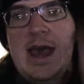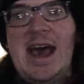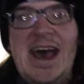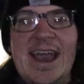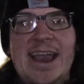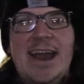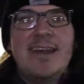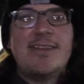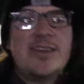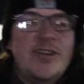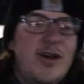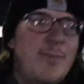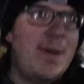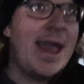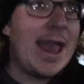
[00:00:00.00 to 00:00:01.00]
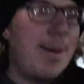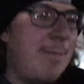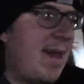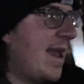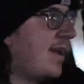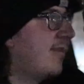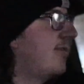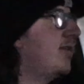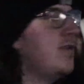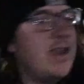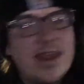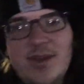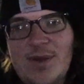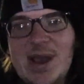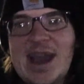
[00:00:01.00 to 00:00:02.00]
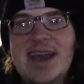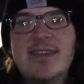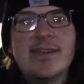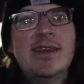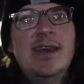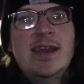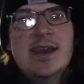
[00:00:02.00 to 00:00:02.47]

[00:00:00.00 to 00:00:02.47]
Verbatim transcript: Alright, guys, so I'm back, I'm back. So, anyway, guys,